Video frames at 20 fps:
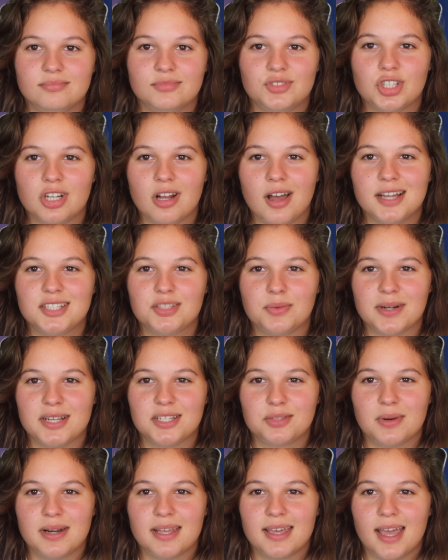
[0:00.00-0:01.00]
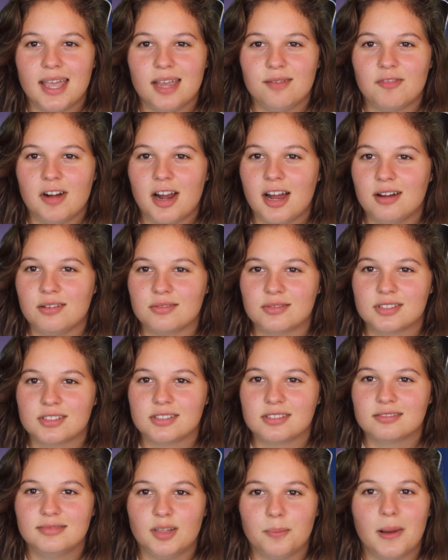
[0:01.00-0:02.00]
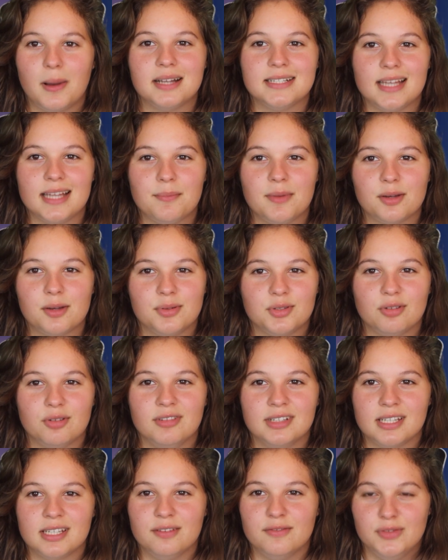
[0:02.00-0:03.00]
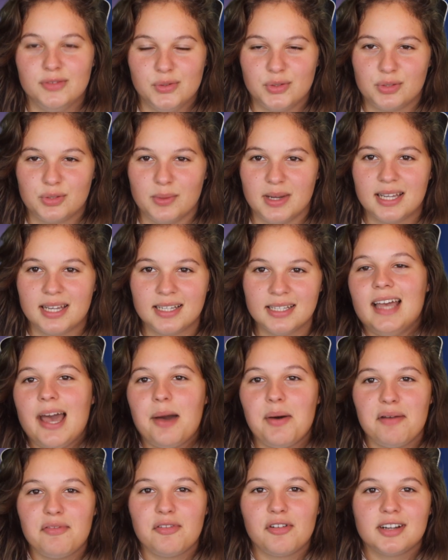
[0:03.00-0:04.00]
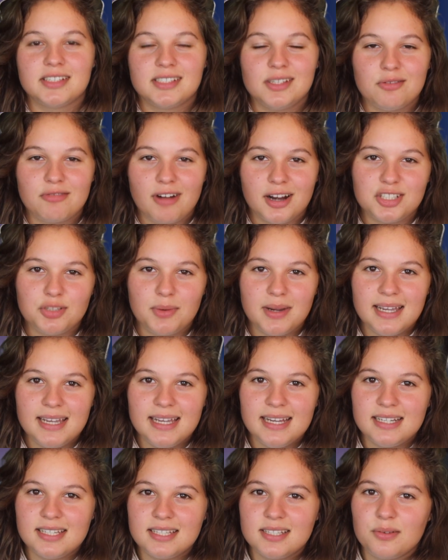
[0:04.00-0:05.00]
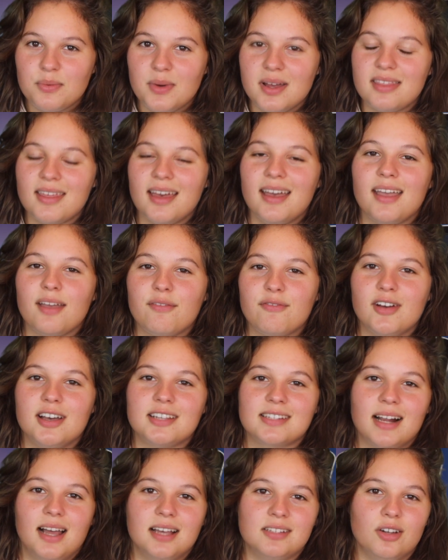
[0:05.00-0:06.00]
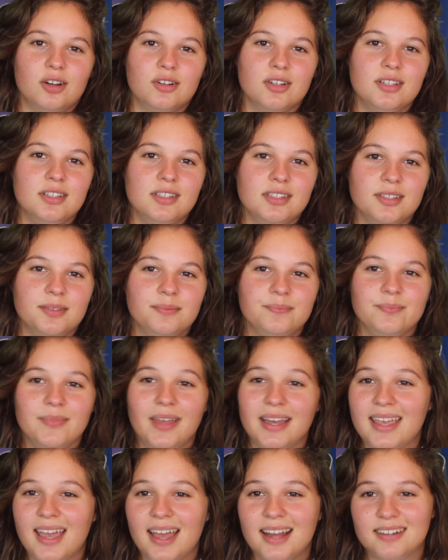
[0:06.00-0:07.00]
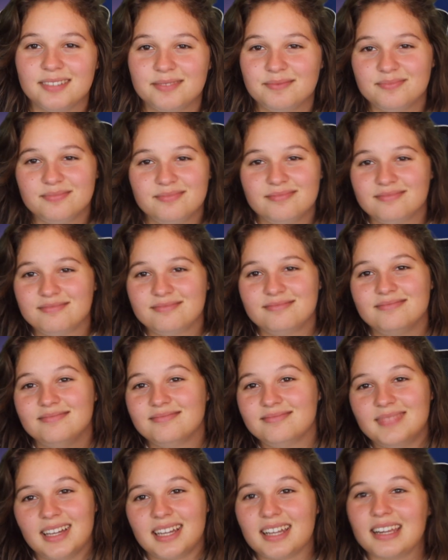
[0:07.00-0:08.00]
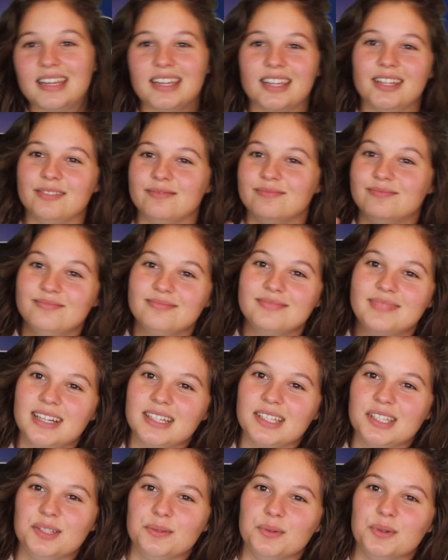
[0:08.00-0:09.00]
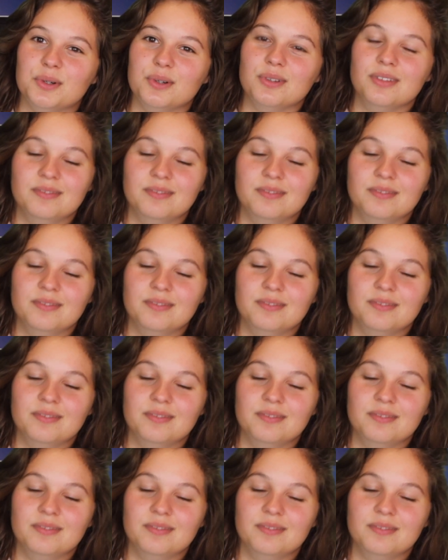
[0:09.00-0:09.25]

July 2020 came round, the pandemic was already in full swing. However, I still graduated with a first class honours. Again, thank you all.